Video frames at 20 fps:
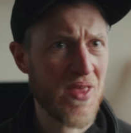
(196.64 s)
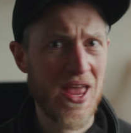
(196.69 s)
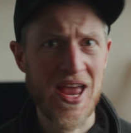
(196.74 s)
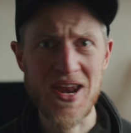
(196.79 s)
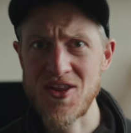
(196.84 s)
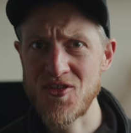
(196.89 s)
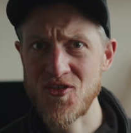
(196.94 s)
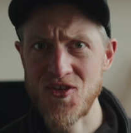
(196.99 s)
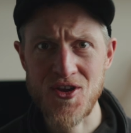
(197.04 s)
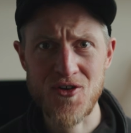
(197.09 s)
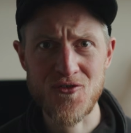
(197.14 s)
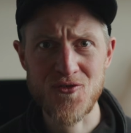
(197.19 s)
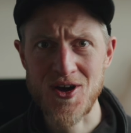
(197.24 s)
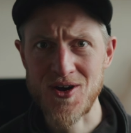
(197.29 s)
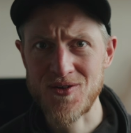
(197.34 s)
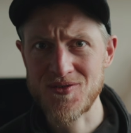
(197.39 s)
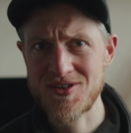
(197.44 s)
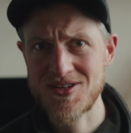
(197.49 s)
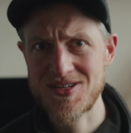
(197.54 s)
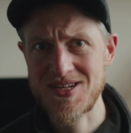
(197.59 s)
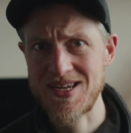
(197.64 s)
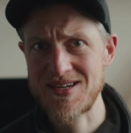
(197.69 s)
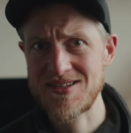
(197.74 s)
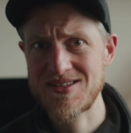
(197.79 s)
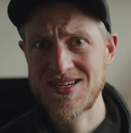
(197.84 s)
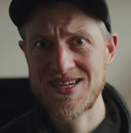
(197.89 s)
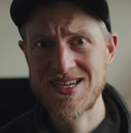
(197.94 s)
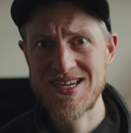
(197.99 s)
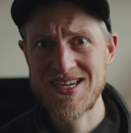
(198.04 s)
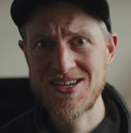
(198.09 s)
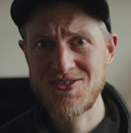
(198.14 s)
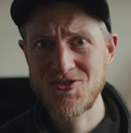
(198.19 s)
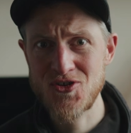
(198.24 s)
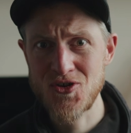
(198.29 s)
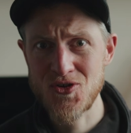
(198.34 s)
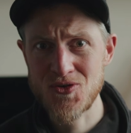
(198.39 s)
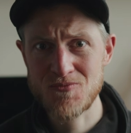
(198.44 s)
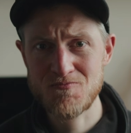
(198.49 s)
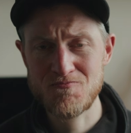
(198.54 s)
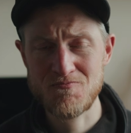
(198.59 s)
anything around that
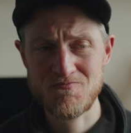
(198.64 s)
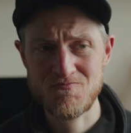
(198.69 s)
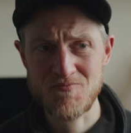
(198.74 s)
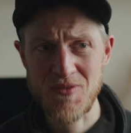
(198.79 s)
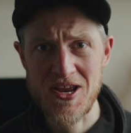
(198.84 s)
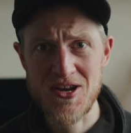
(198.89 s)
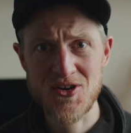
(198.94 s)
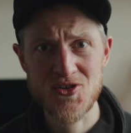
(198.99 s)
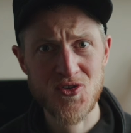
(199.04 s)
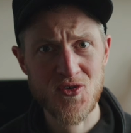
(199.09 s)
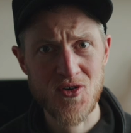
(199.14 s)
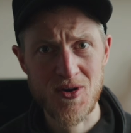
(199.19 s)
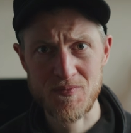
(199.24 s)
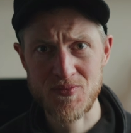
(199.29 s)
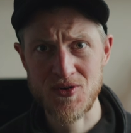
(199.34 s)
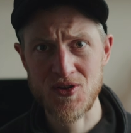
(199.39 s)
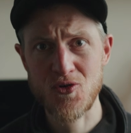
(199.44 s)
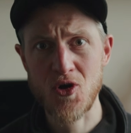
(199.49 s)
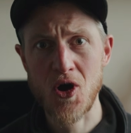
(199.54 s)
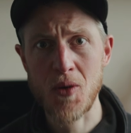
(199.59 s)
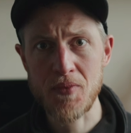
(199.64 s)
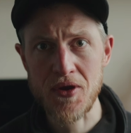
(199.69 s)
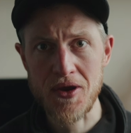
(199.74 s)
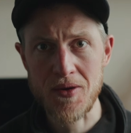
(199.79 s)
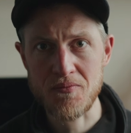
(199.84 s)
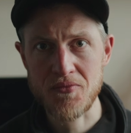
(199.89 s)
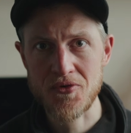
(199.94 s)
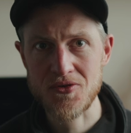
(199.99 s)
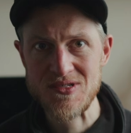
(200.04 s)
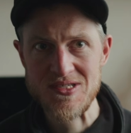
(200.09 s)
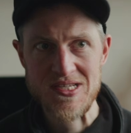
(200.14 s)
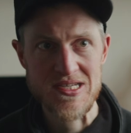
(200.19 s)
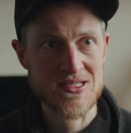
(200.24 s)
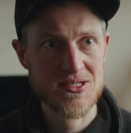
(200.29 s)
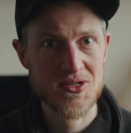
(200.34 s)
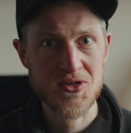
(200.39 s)
could interrupt the copying process,